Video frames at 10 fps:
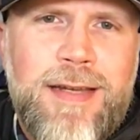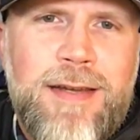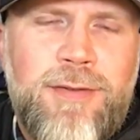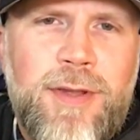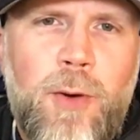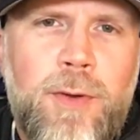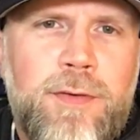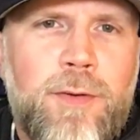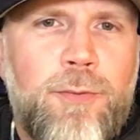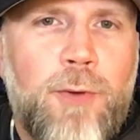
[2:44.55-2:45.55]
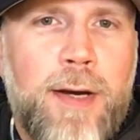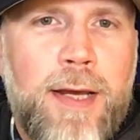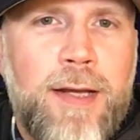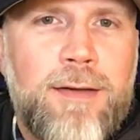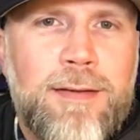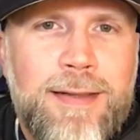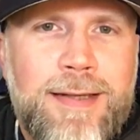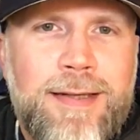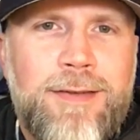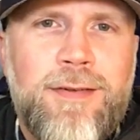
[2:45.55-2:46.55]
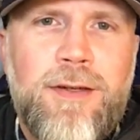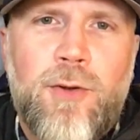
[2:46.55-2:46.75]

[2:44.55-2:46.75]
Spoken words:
even though it's the front-end Lids,